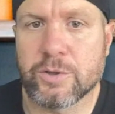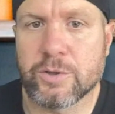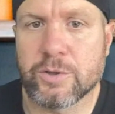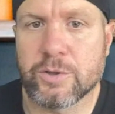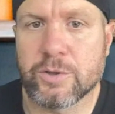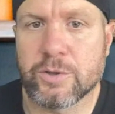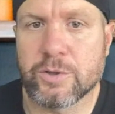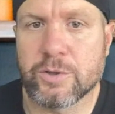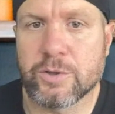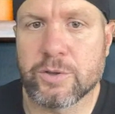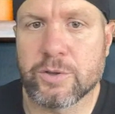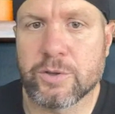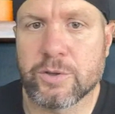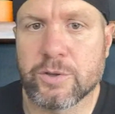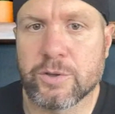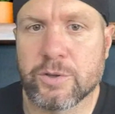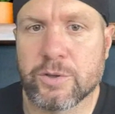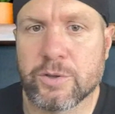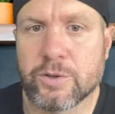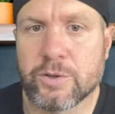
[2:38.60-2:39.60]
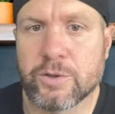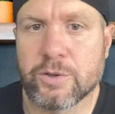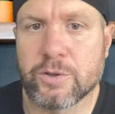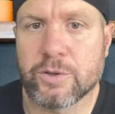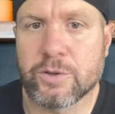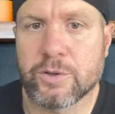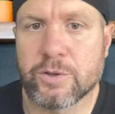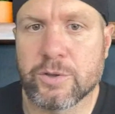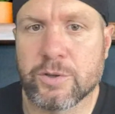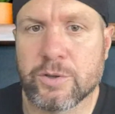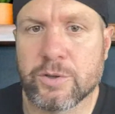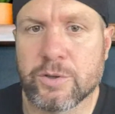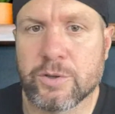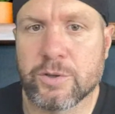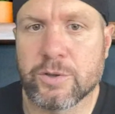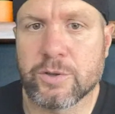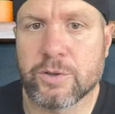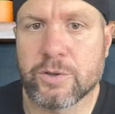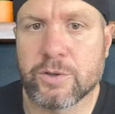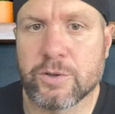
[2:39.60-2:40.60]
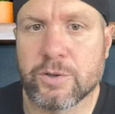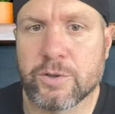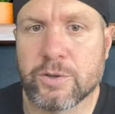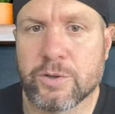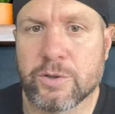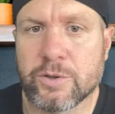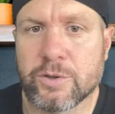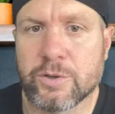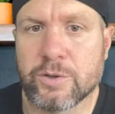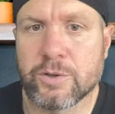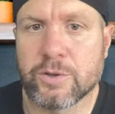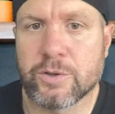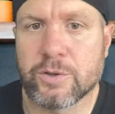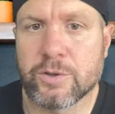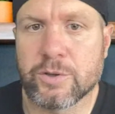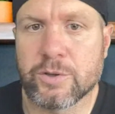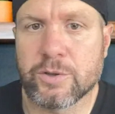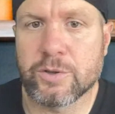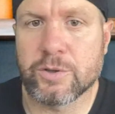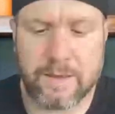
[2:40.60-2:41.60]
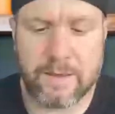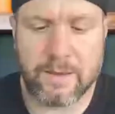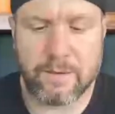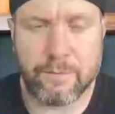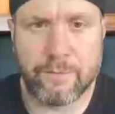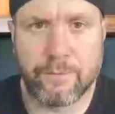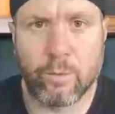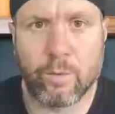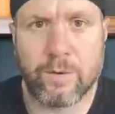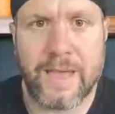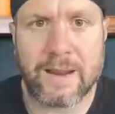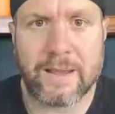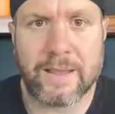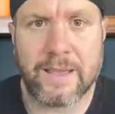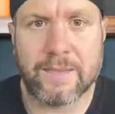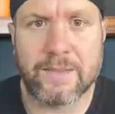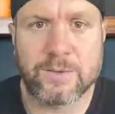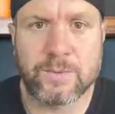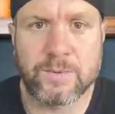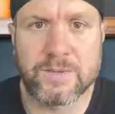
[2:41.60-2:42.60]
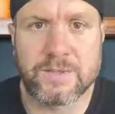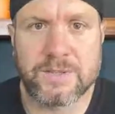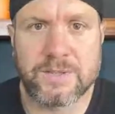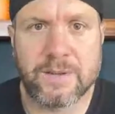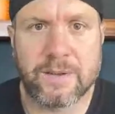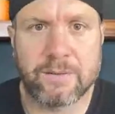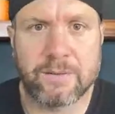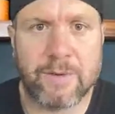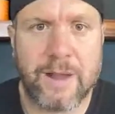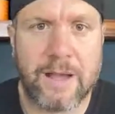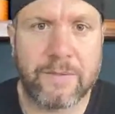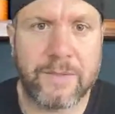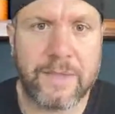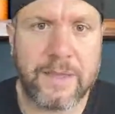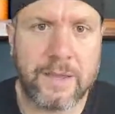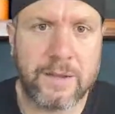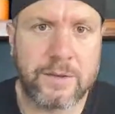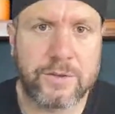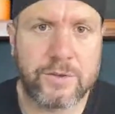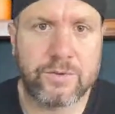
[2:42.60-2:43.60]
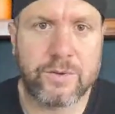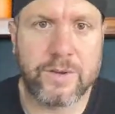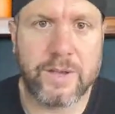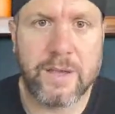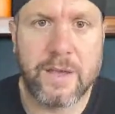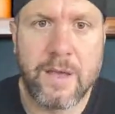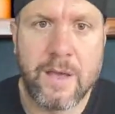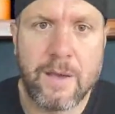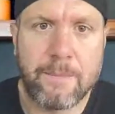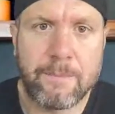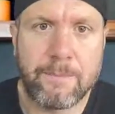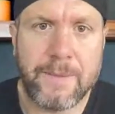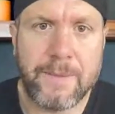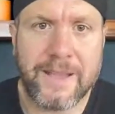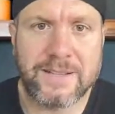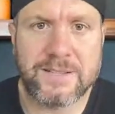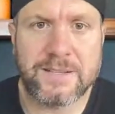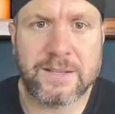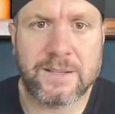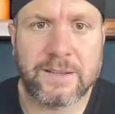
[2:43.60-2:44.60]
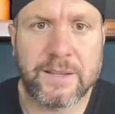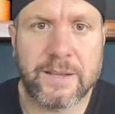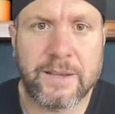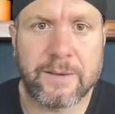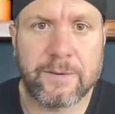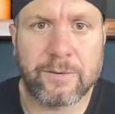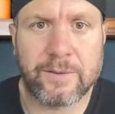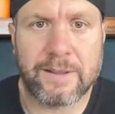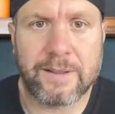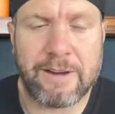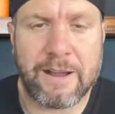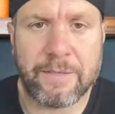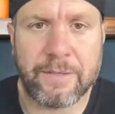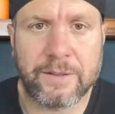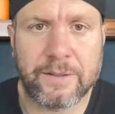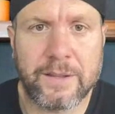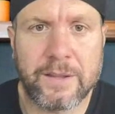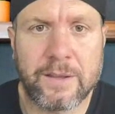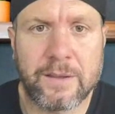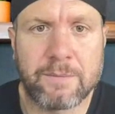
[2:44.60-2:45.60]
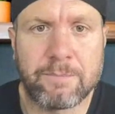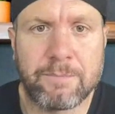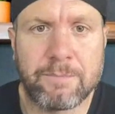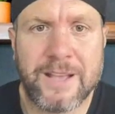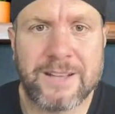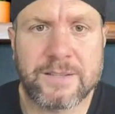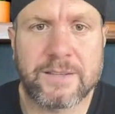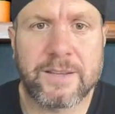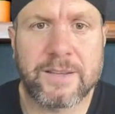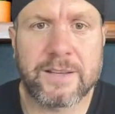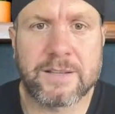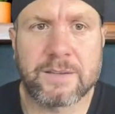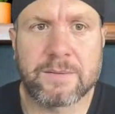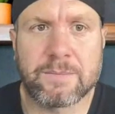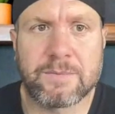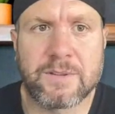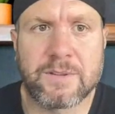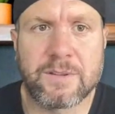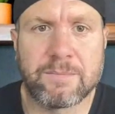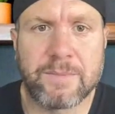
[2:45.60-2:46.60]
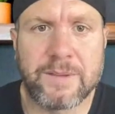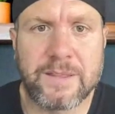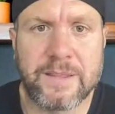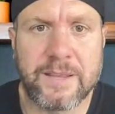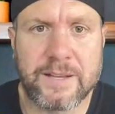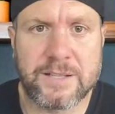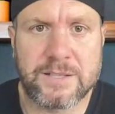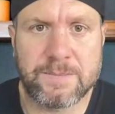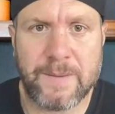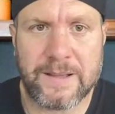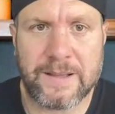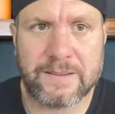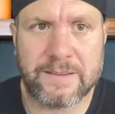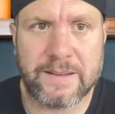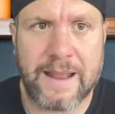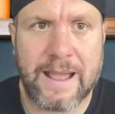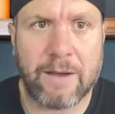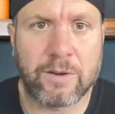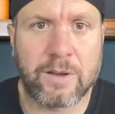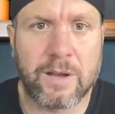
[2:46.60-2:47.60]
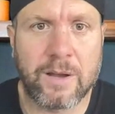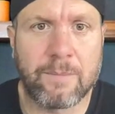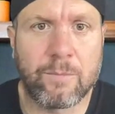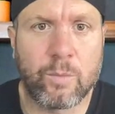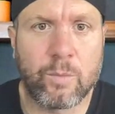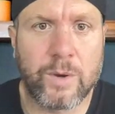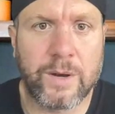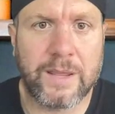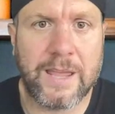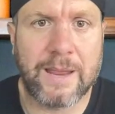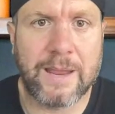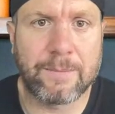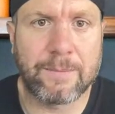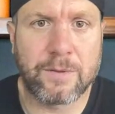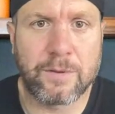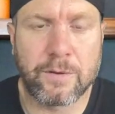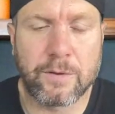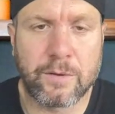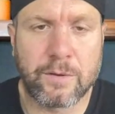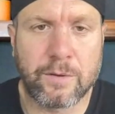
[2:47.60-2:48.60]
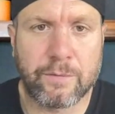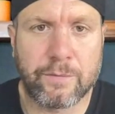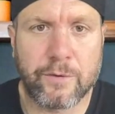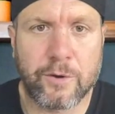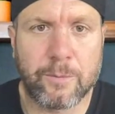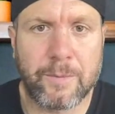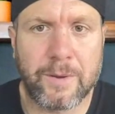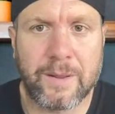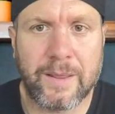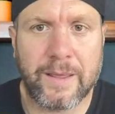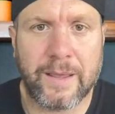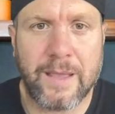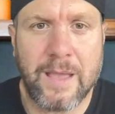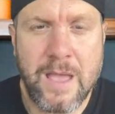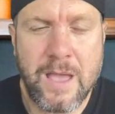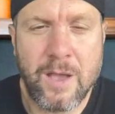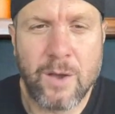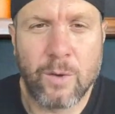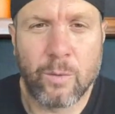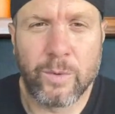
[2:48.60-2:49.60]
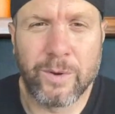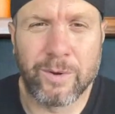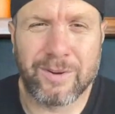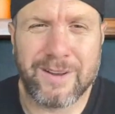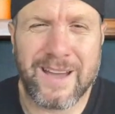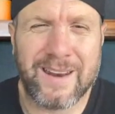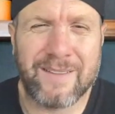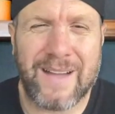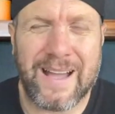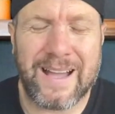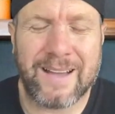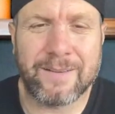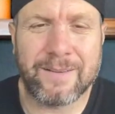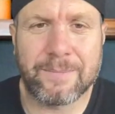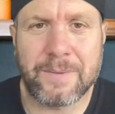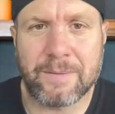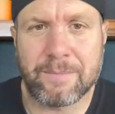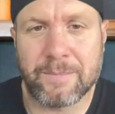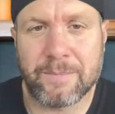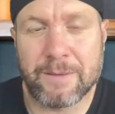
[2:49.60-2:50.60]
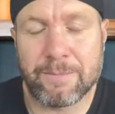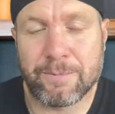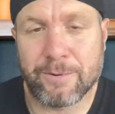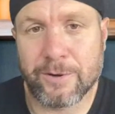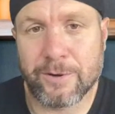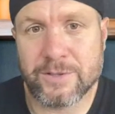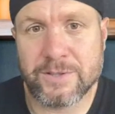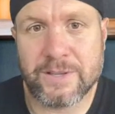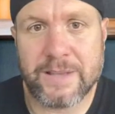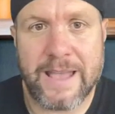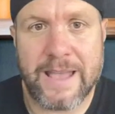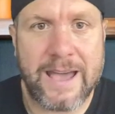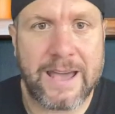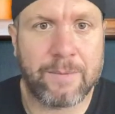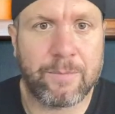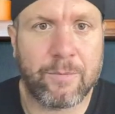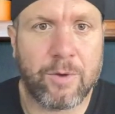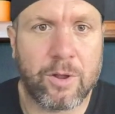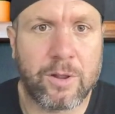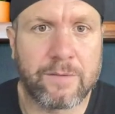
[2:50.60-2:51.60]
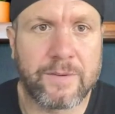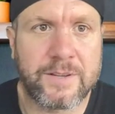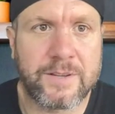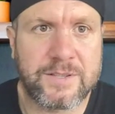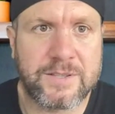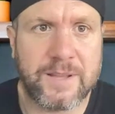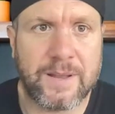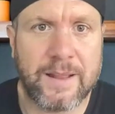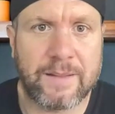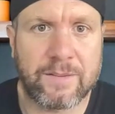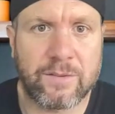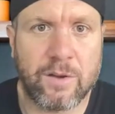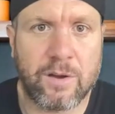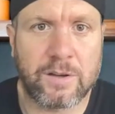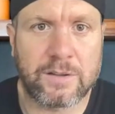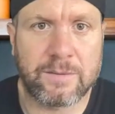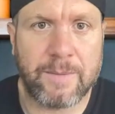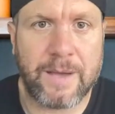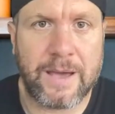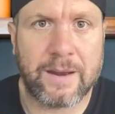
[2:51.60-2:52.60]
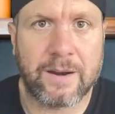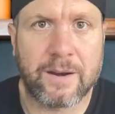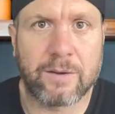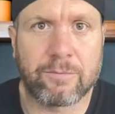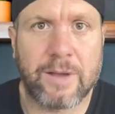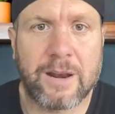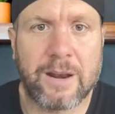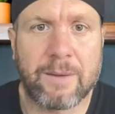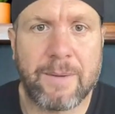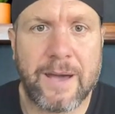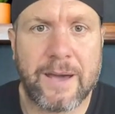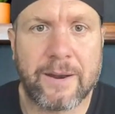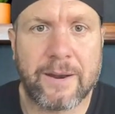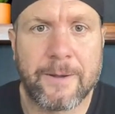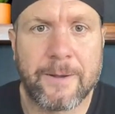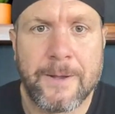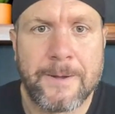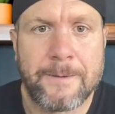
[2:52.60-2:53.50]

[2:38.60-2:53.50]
the road a little bit. A bunch of reasons, I think, for that. Again, this was around the industry, basically, or around the league, basically to be the expected outcome when it came to the deferment. Like we were me personally, Adam, all of us that had talked about it and read about it,